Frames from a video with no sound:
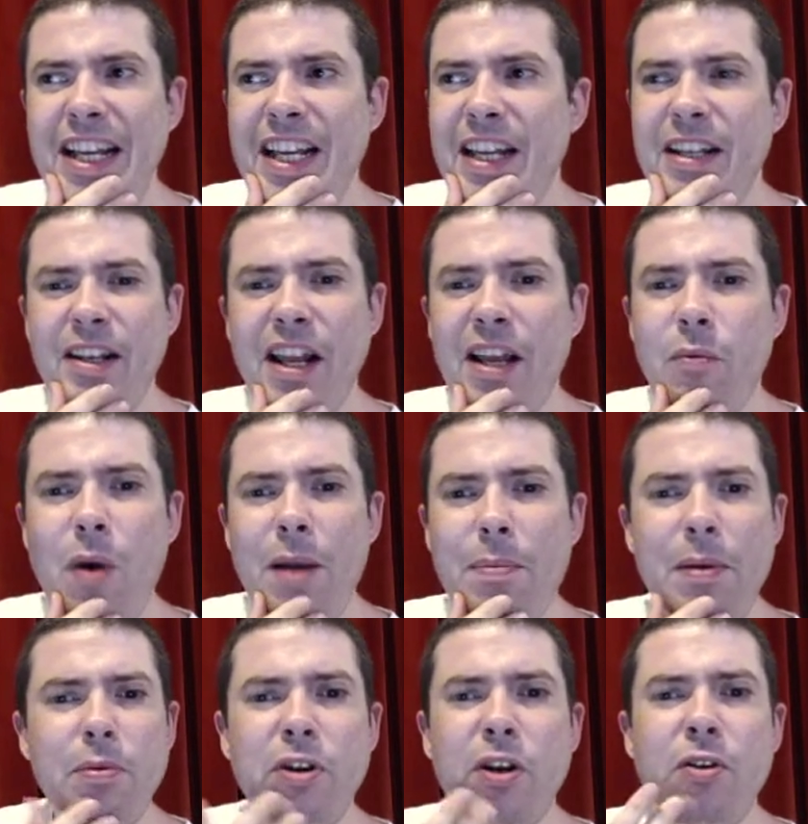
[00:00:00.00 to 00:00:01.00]
Like, white
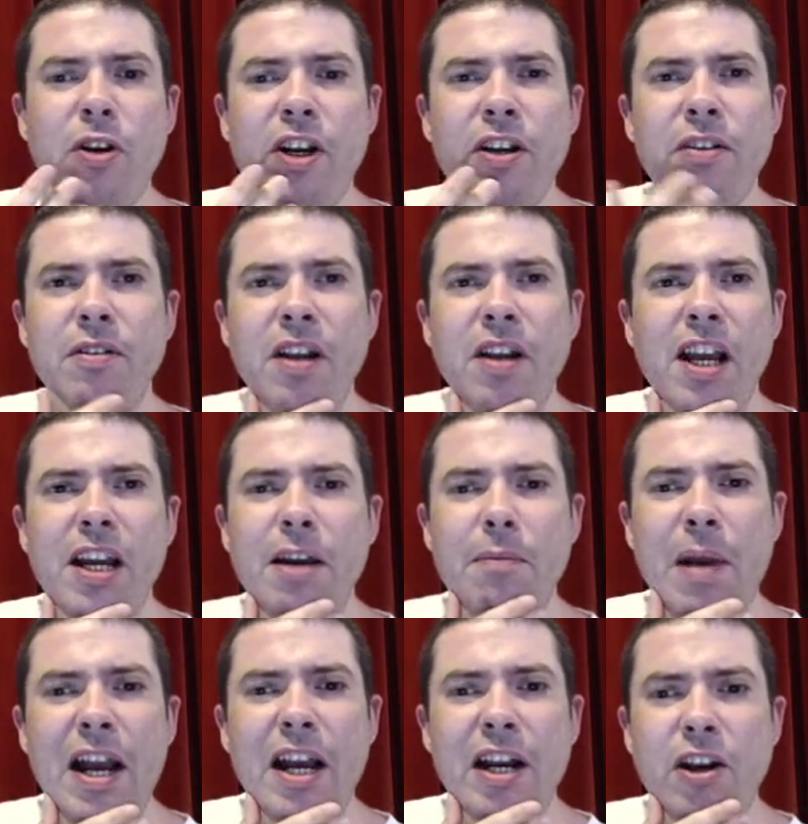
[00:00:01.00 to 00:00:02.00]
people don't look at like a
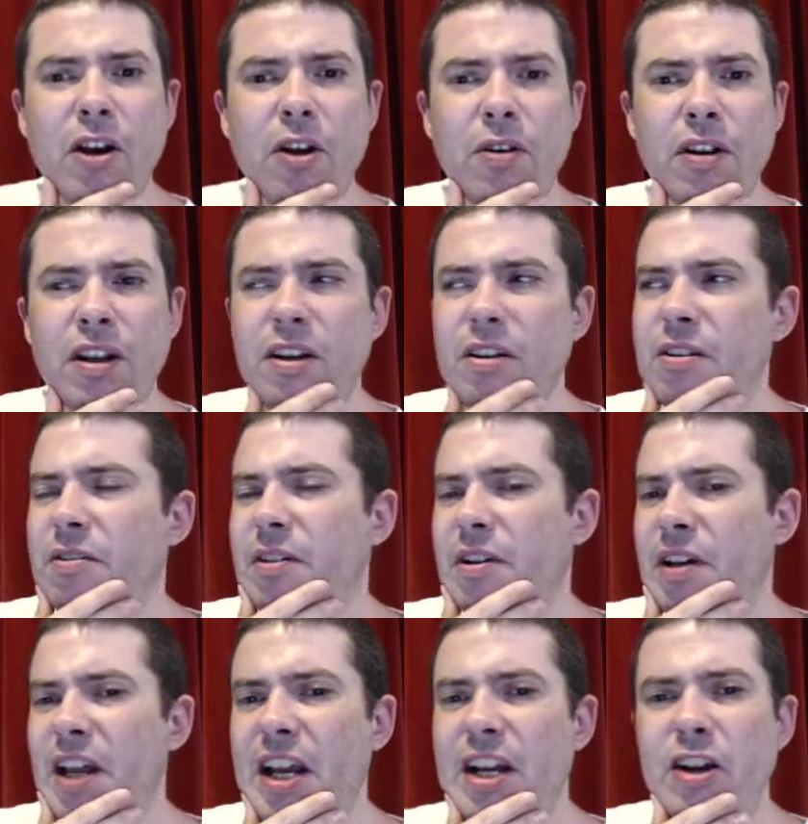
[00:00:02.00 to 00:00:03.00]
banknote, and
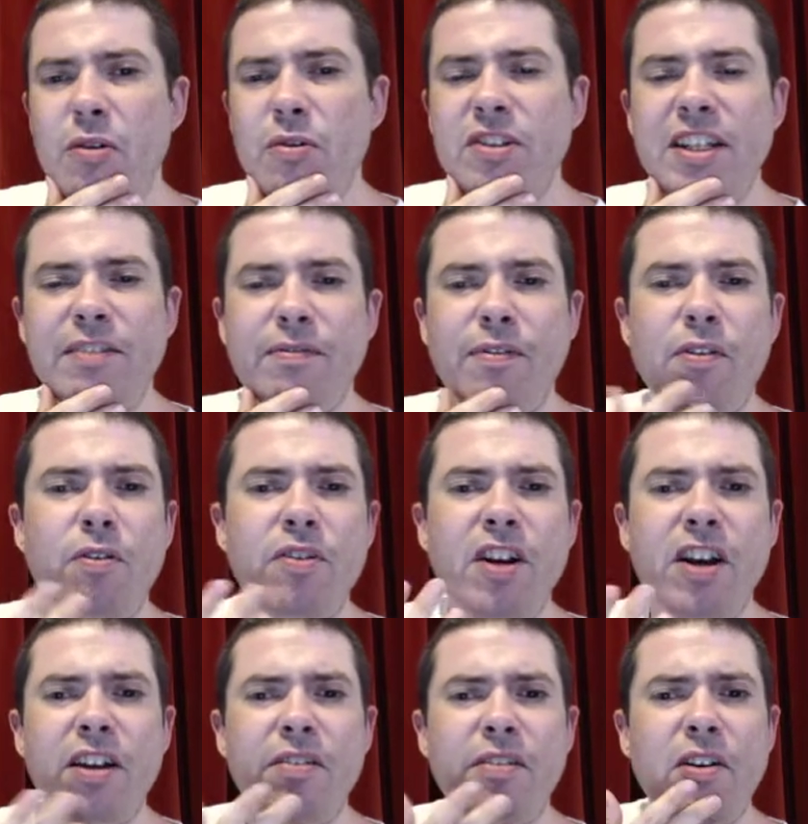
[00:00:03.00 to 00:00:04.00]
like, no one sees
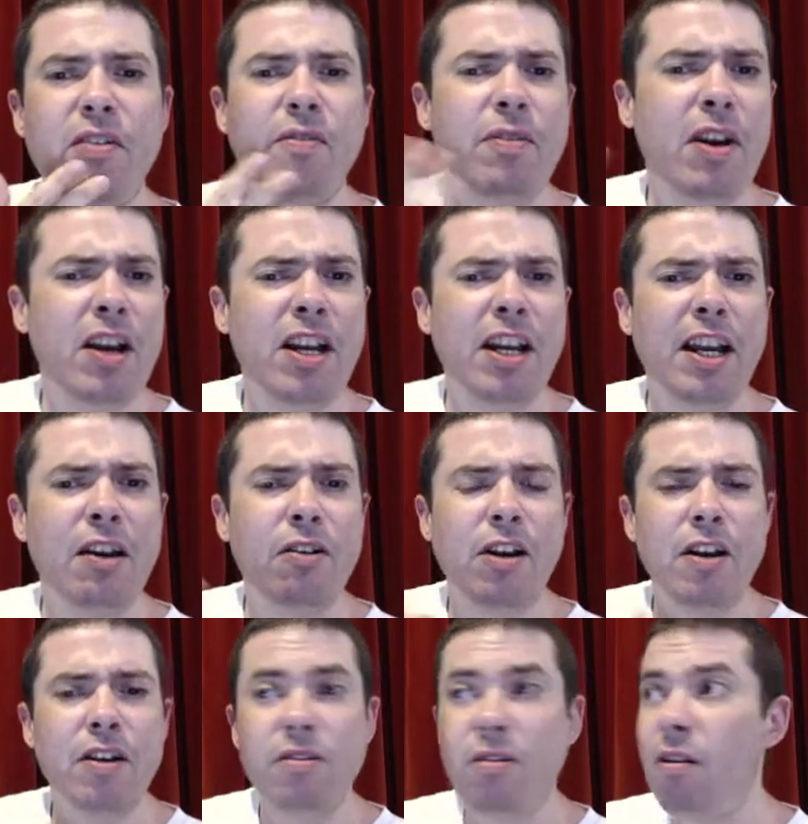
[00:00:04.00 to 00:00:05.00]
Florence Nightingale and
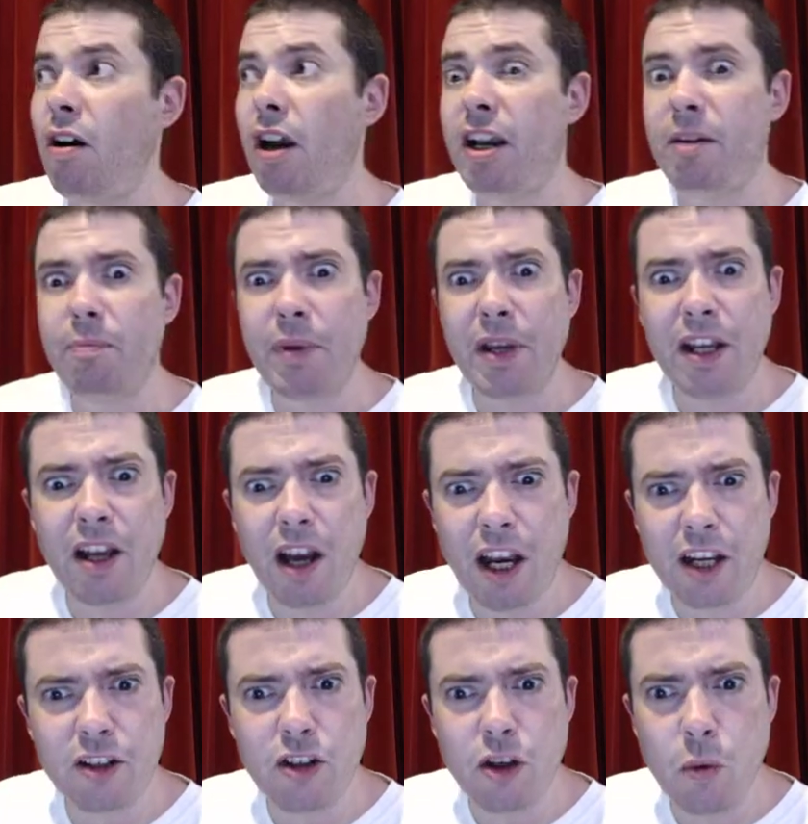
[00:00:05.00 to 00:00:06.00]
goes, oh, I can be
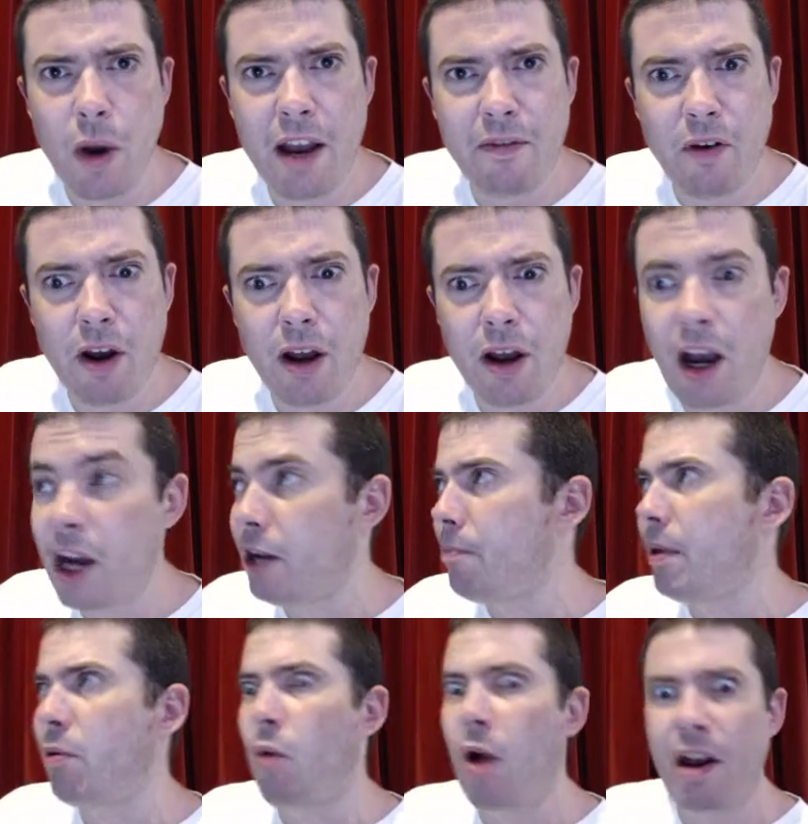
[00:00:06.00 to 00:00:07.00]
whatever
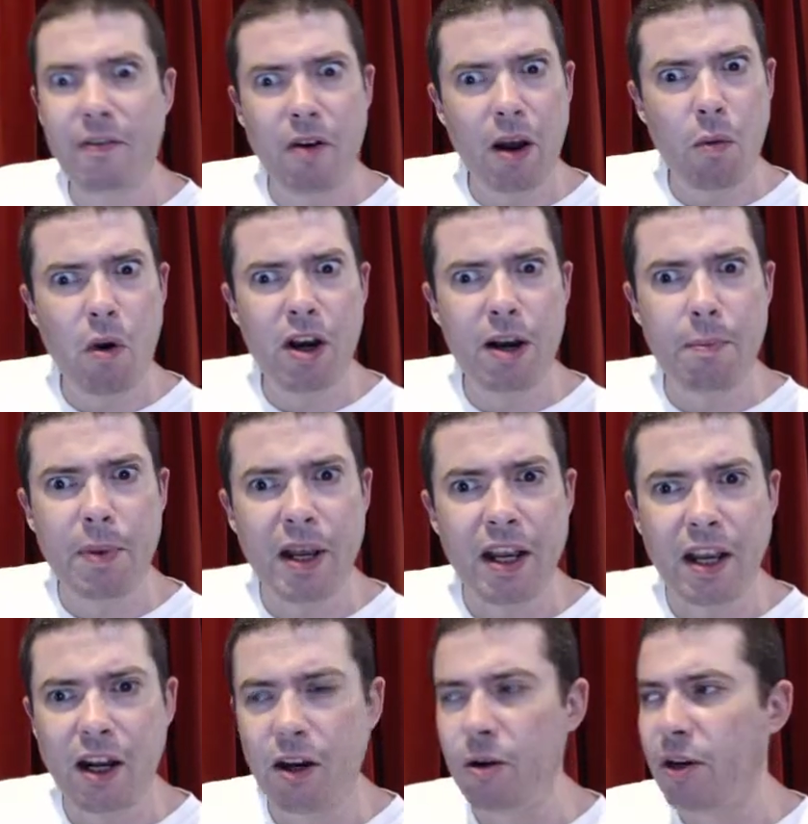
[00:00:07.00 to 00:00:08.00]
I want to be,
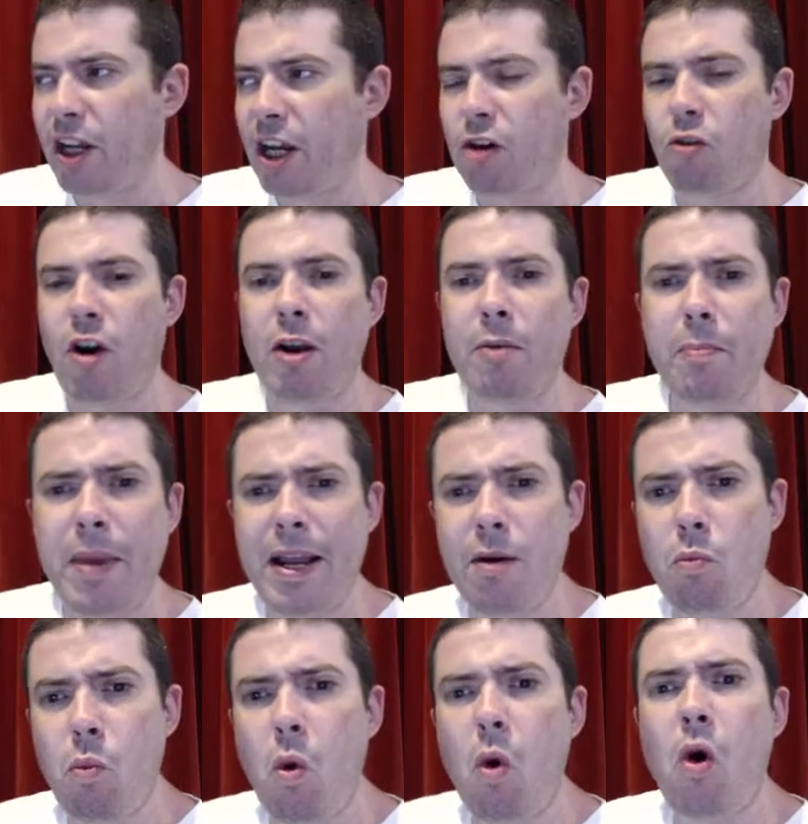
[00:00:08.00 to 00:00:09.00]
including a
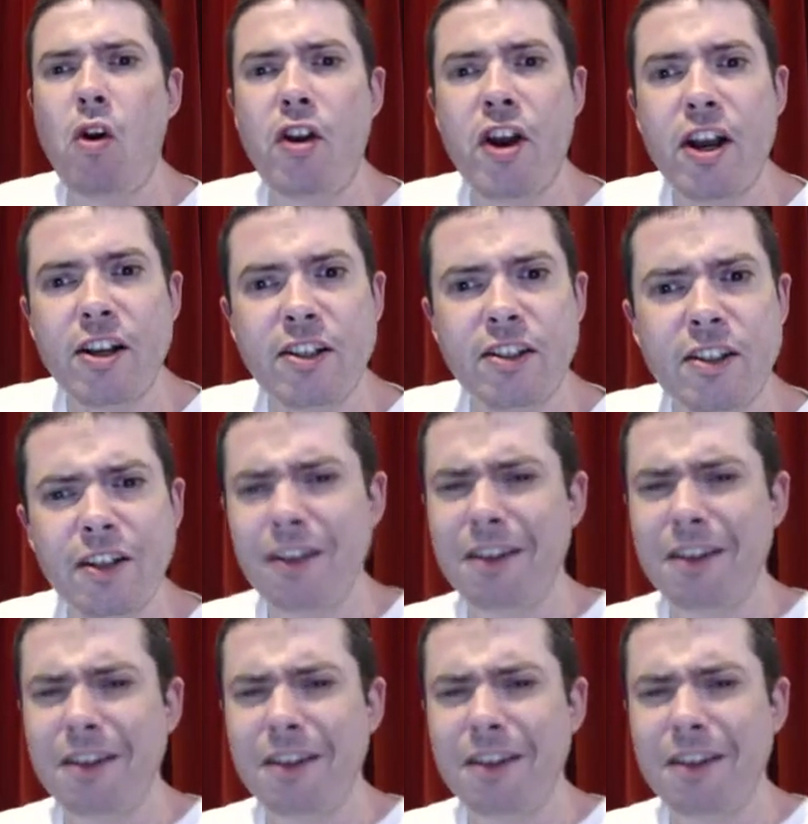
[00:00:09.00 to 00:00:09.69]
Crimean war nurse.